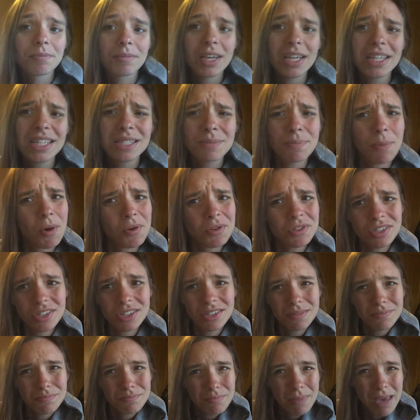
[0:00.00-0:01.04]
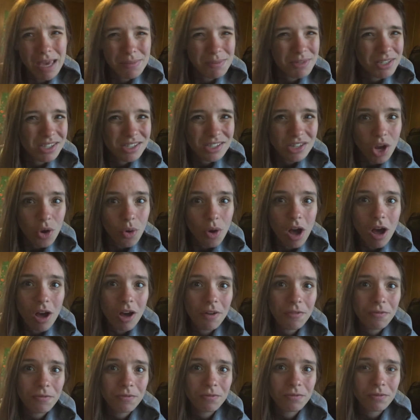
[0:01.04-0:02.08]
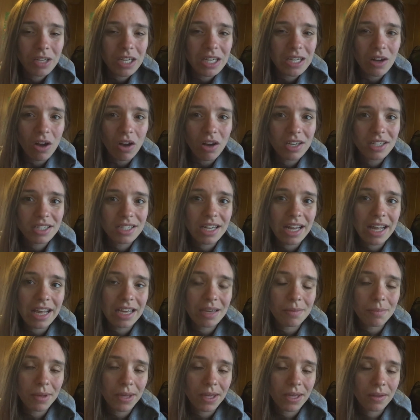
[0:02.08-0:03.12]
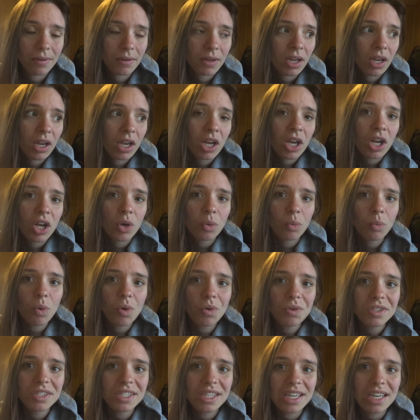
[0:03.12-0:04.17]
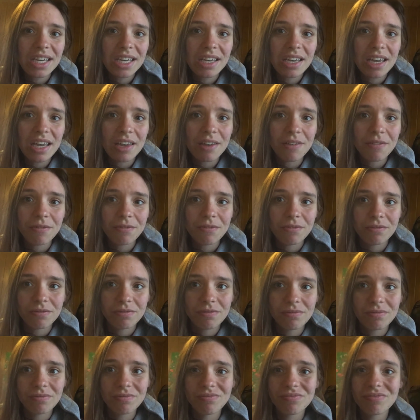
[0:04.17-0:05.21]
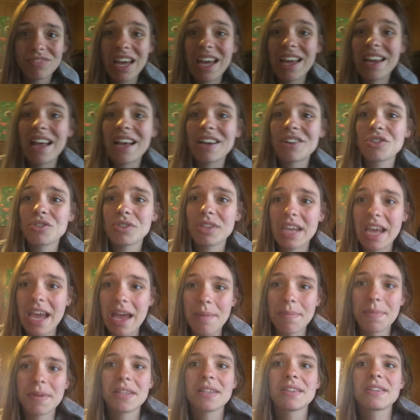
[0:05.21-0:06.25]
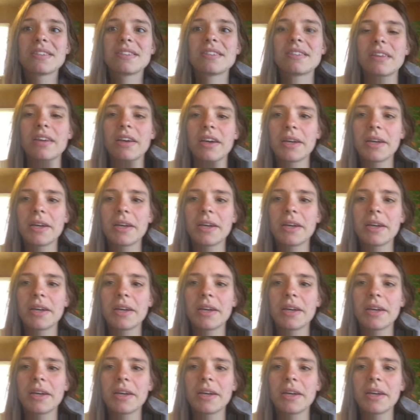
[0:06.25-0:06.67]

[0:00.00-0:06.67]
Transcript: It's supposed to maybe snow off and on today, but we'll see if that actually happens.